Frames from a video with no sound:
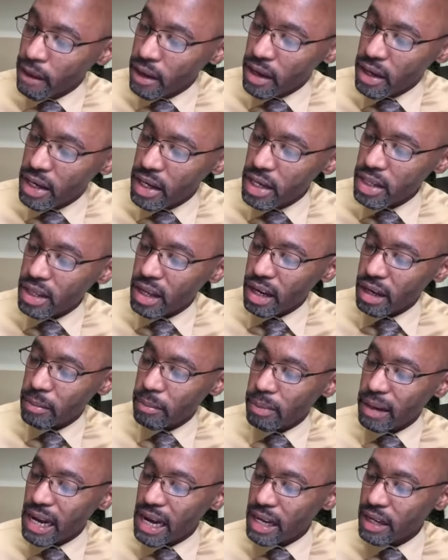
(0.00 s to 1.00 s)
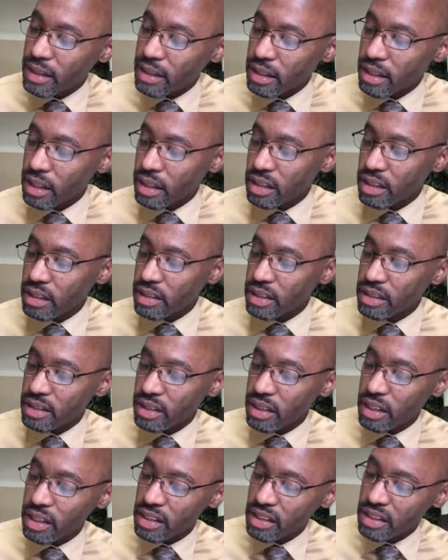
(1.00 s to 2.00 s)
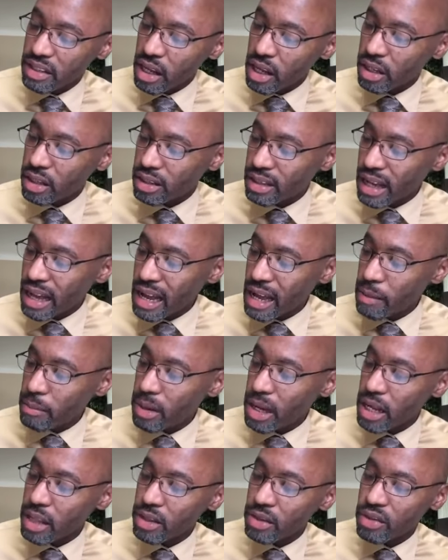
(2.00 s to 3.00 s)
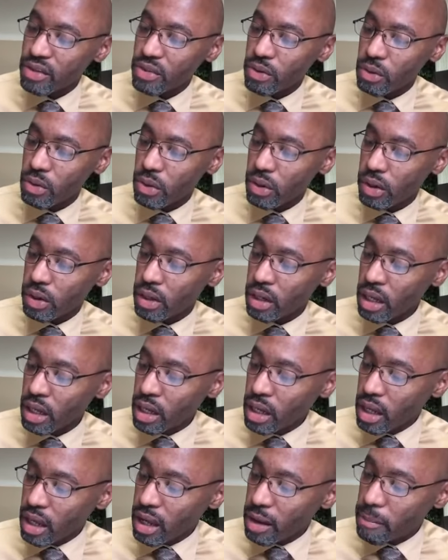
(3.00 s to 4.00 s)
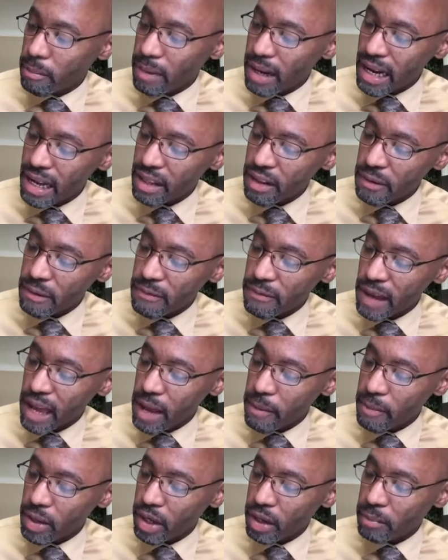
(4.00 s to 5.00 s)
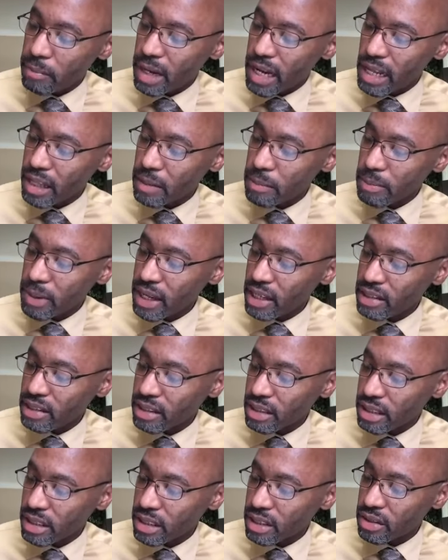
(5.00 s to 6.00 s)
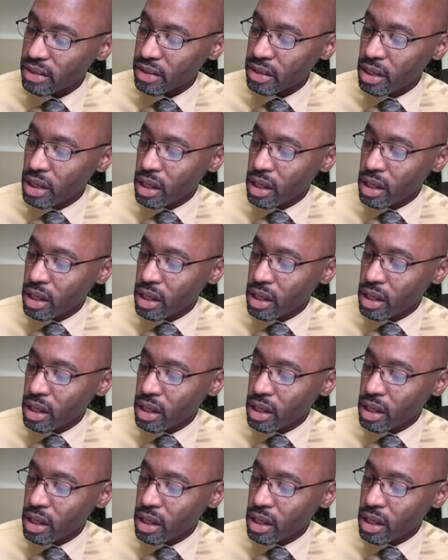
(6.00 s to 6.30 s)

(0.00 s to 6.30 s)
He that abideth in this city shall die by the sword, and by the famine, and by the pestilence.